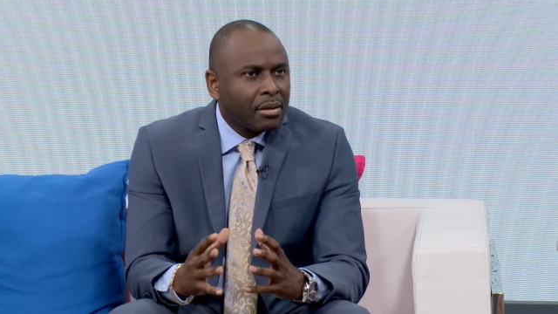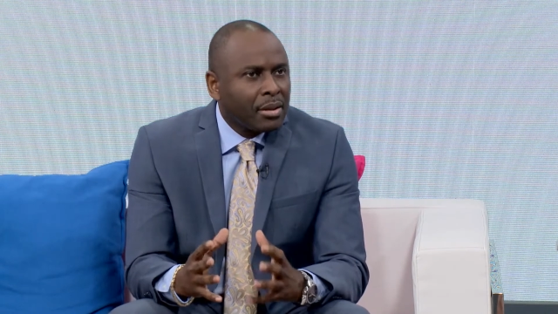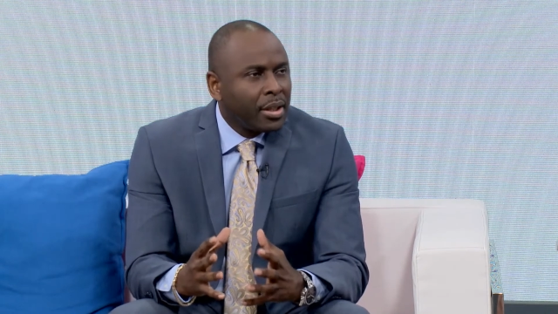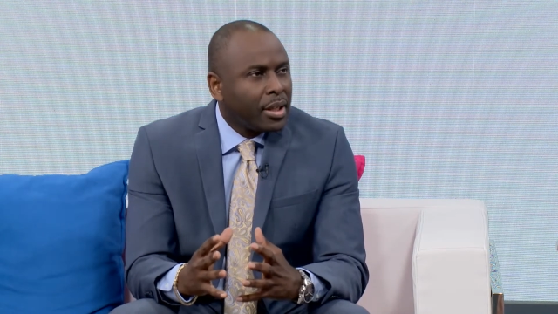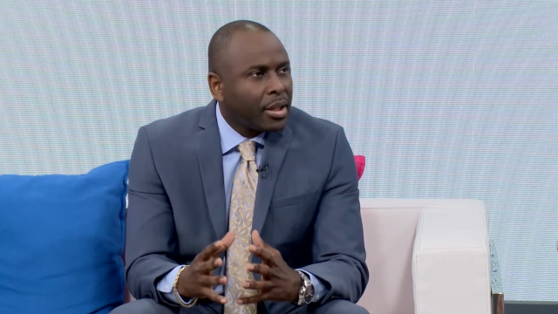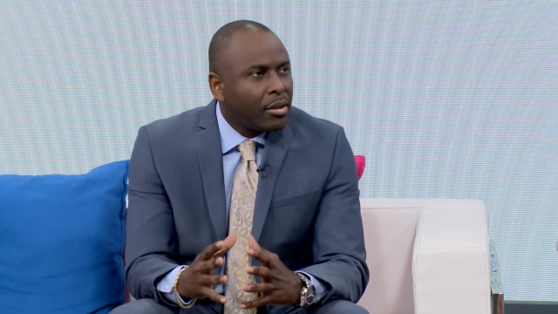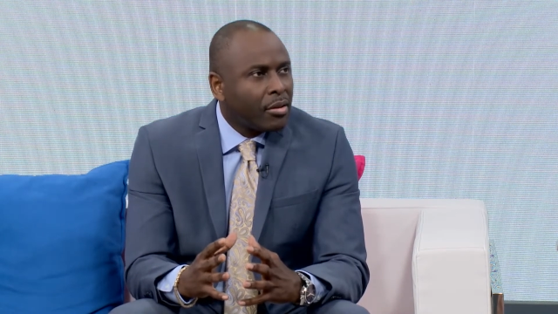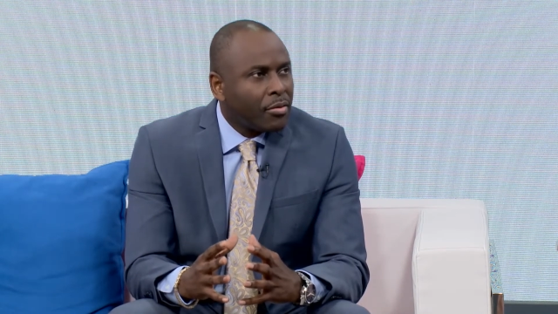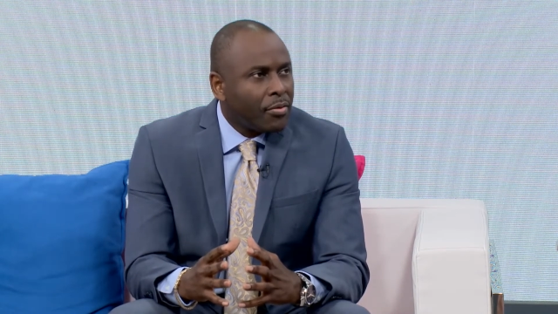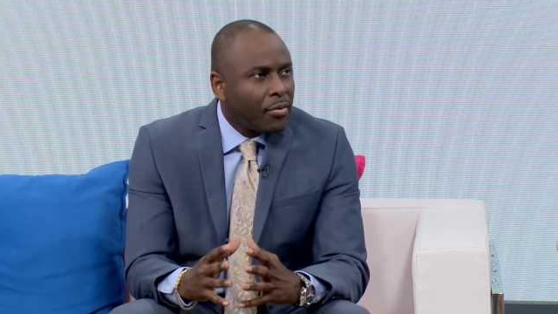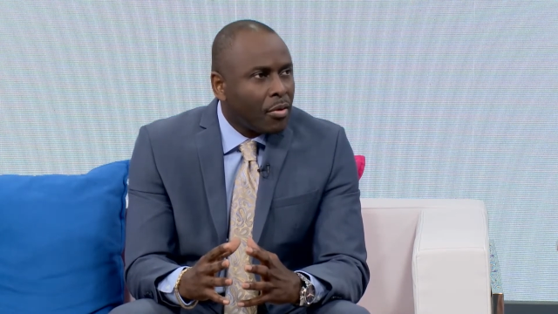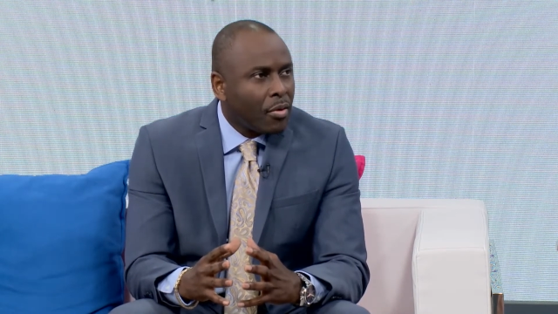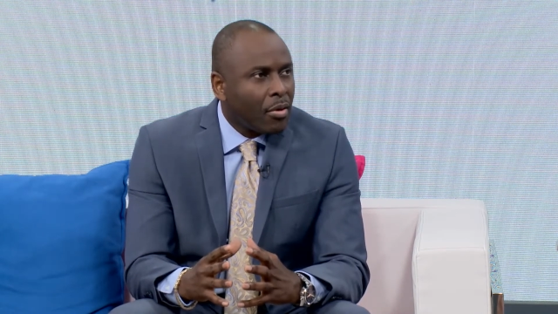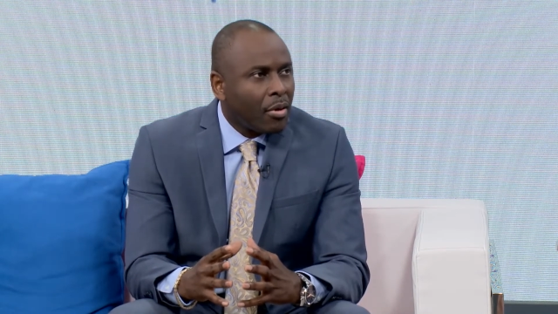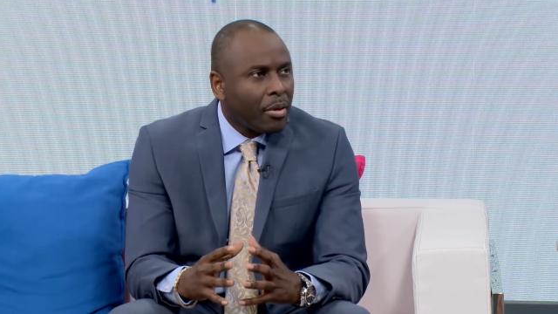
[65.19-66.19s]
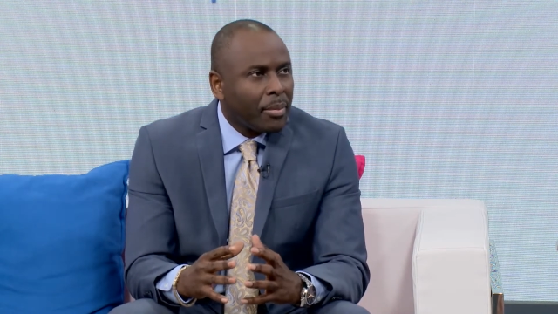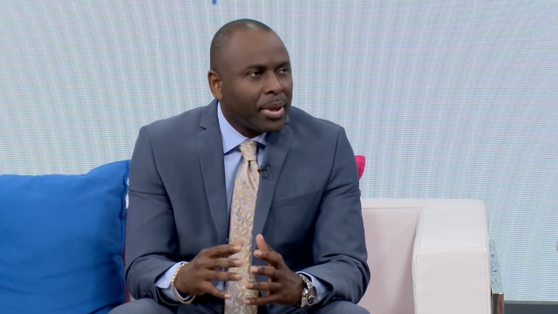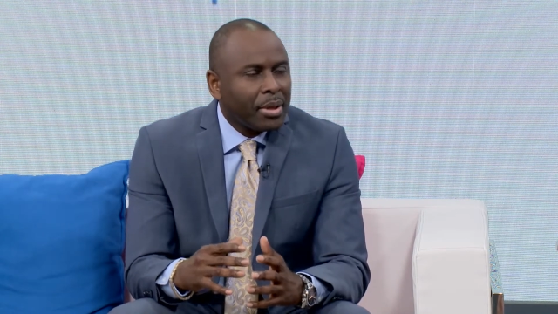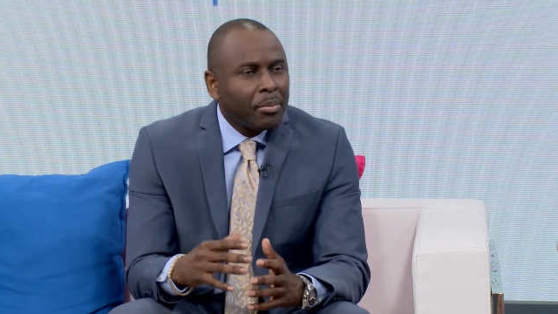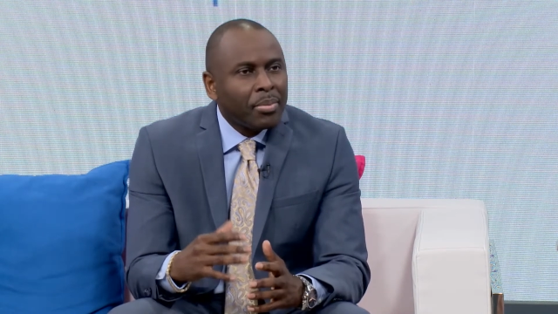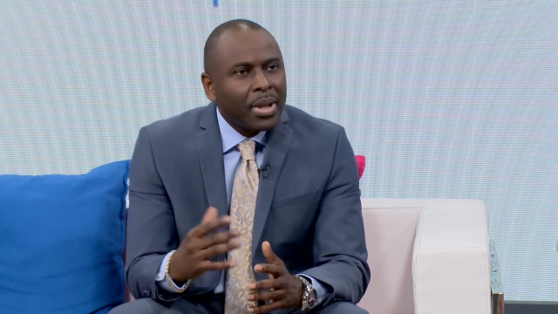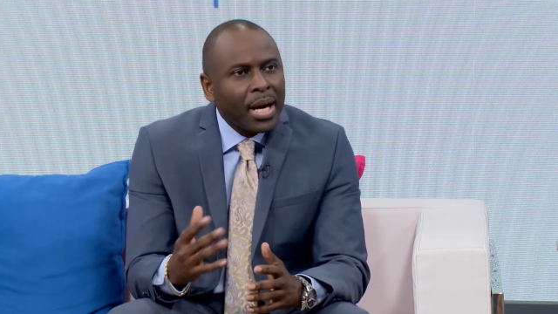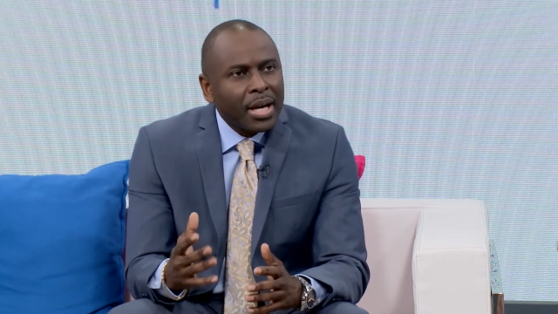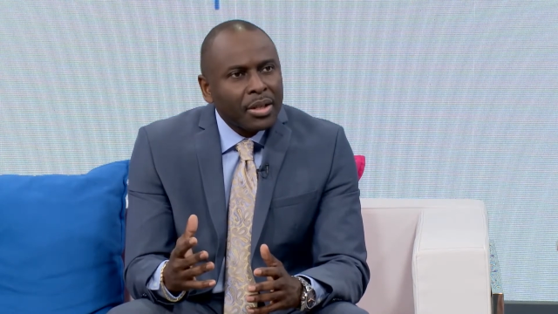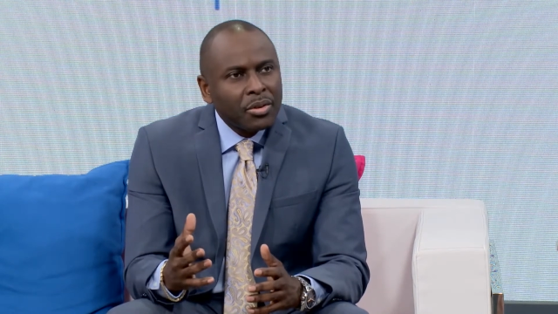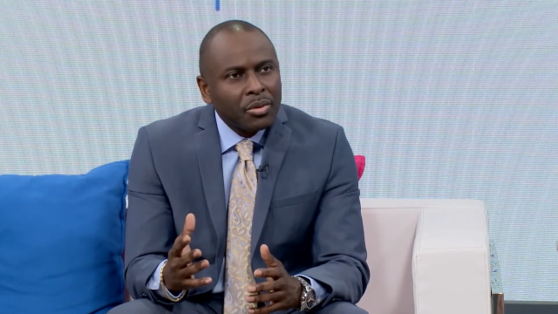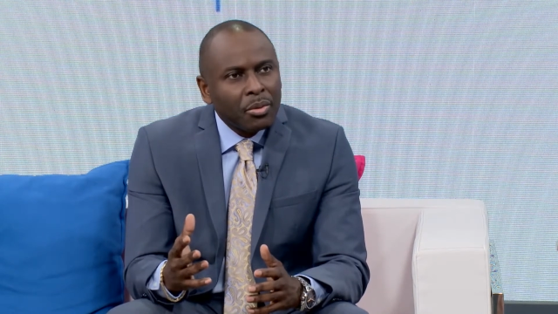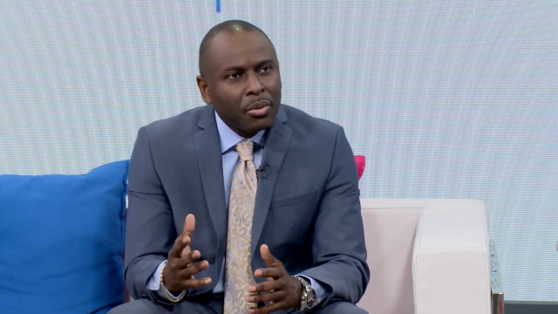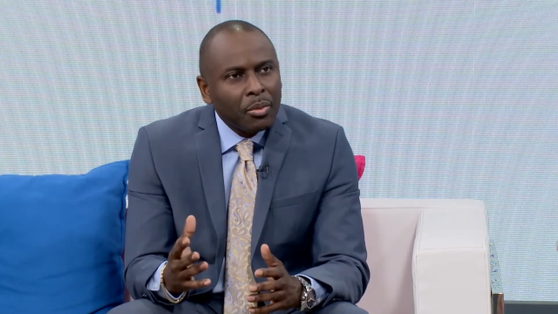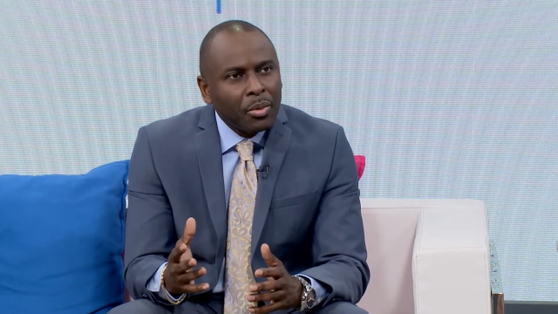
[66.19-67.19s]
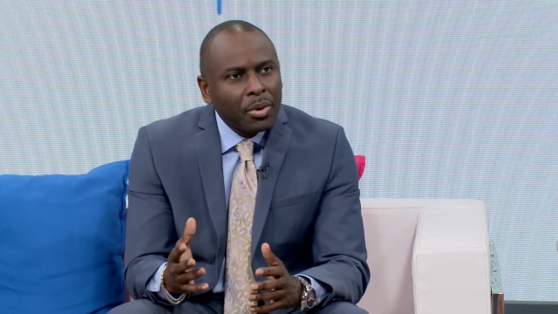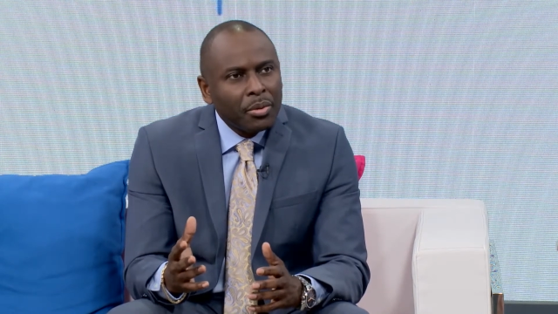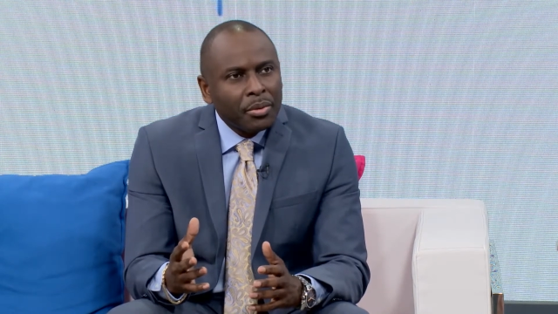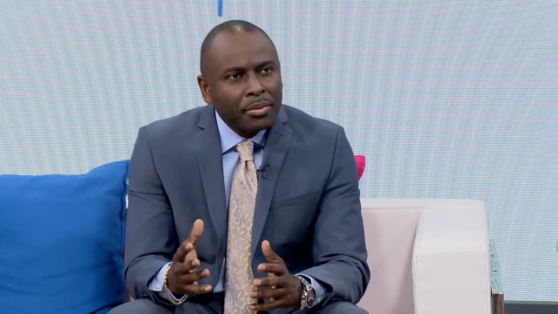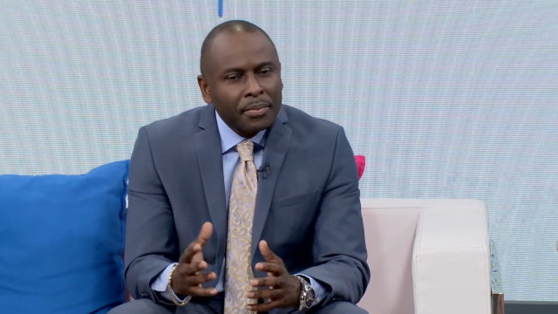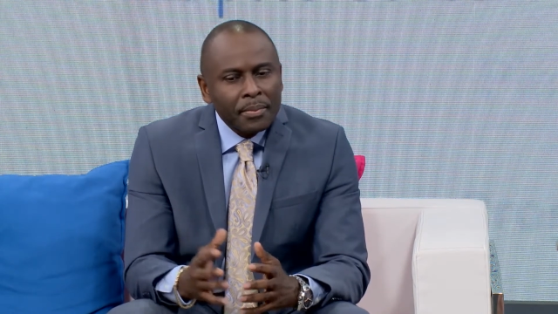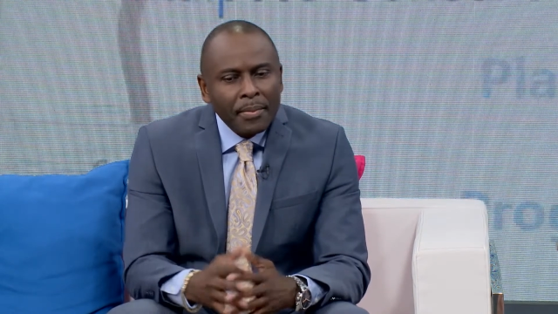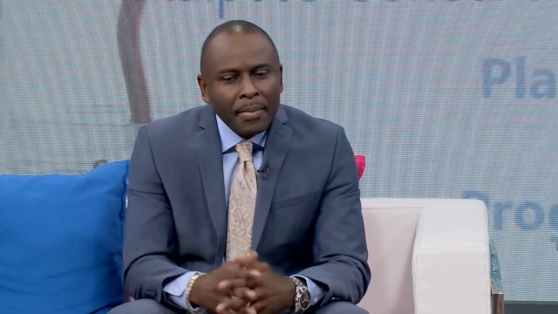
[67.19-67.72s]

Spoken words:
clinical form and applied to a wound,